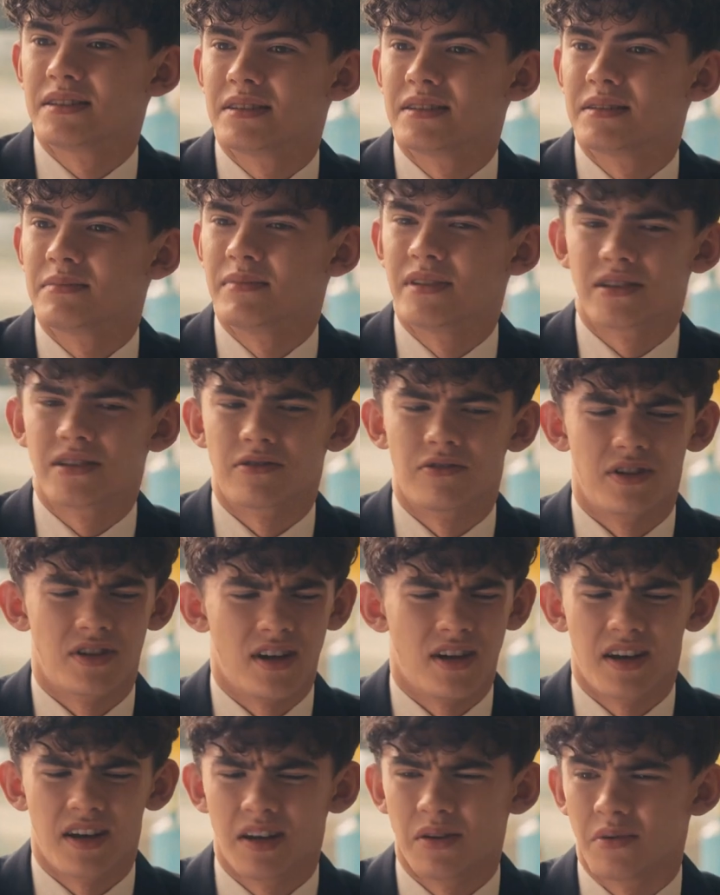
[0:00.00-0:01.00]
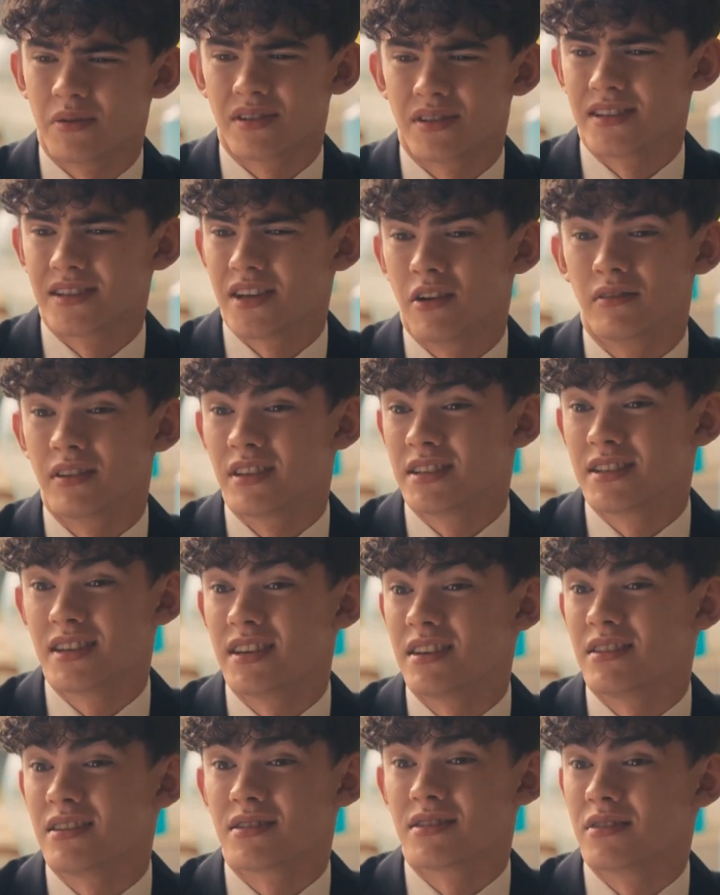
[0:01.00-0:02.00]
it's mostly nonverbal, you
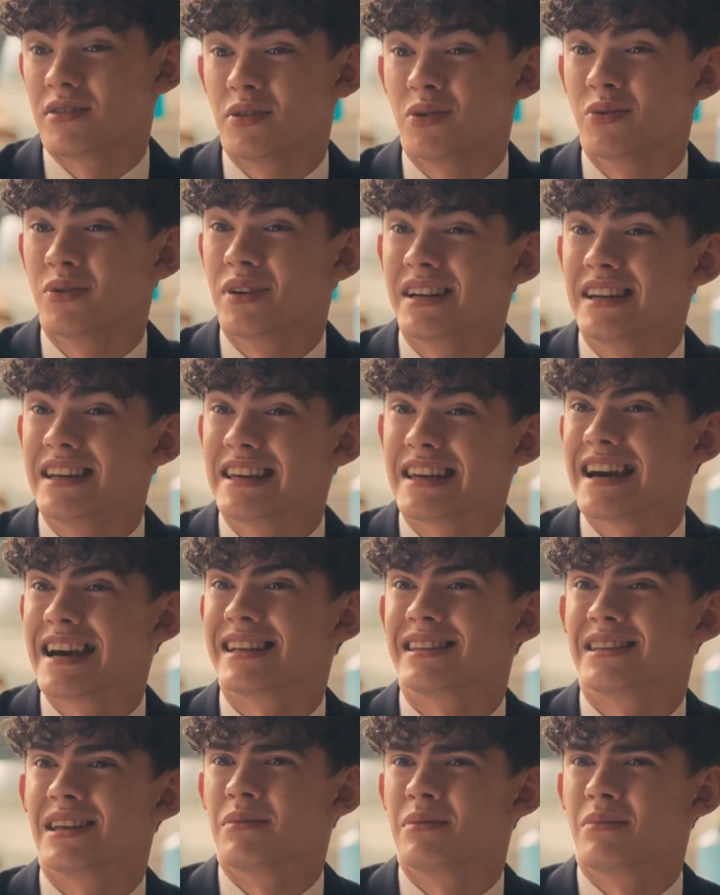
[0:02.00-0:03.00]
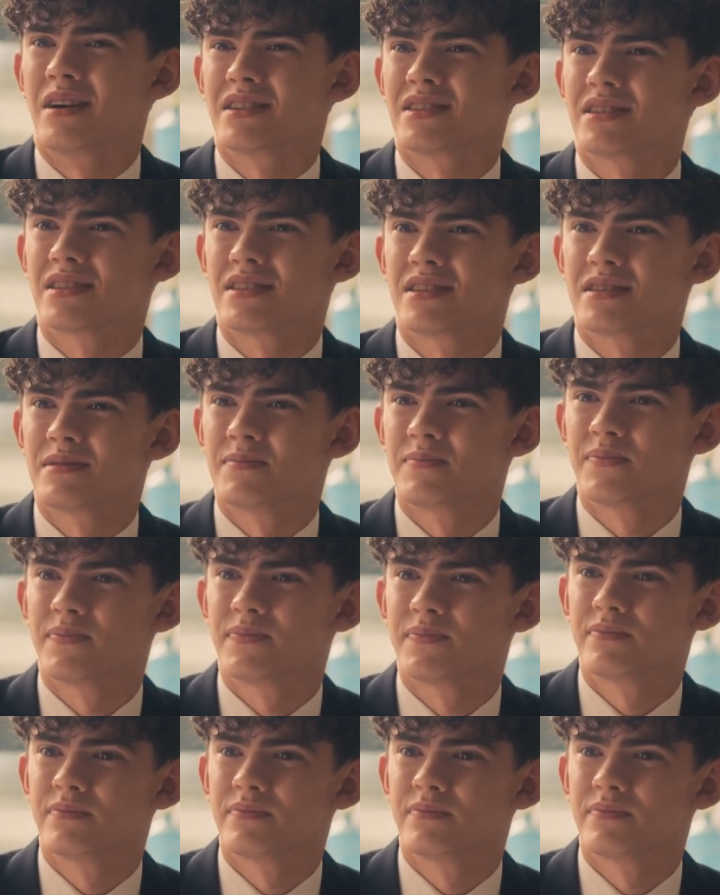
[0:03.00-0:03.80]
can tell that Nick is absolutely